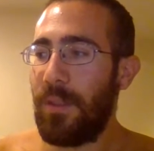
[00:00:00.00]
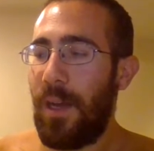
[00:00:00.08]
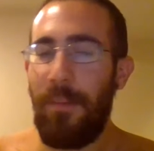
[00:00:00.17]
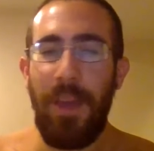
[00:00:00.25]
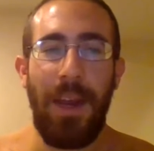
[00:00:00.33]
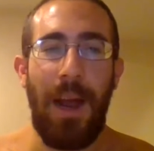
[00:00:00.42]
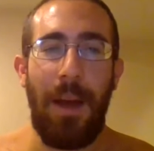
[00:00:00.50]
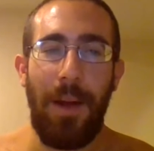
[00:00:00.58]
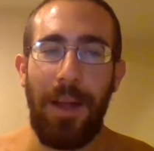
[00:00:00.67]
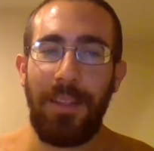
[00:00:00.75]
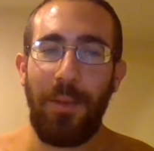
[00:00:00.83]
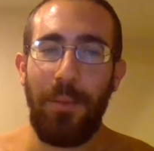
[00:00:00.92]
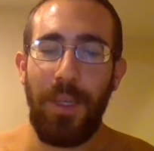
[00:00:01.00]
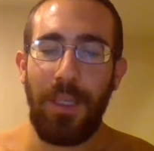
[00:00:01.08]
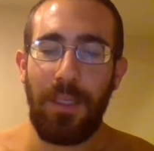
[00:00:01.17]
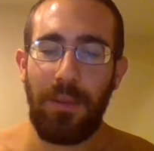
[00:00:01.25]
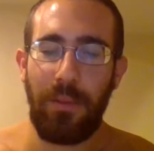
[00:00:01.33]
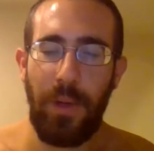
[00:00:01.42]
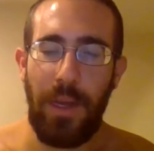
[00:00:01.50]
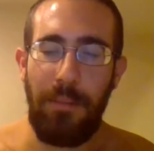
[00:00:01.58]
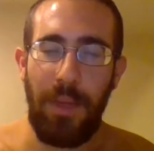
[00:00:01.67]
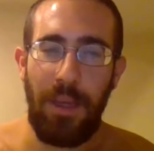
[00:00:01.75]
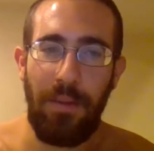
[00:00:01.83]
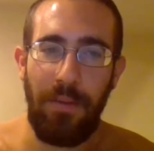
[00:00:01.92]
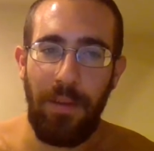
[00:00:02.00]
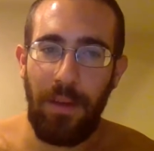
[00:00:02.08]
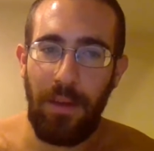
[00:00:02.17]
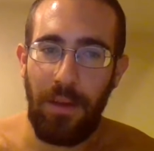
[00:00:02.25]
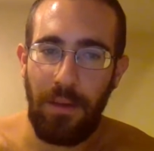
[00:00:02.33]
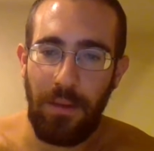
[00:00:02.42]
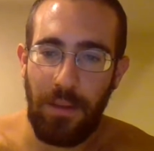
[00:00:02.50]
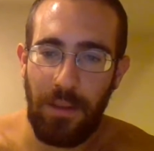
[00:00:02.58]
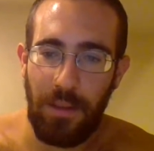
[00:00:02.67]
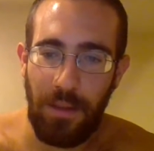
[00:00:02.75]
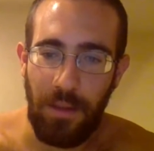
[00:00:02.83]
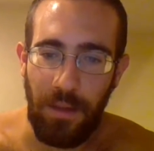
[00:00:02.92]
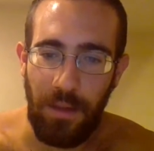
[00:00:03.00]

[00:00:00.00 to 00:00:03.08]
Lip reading: I mean, I do miss when I made videos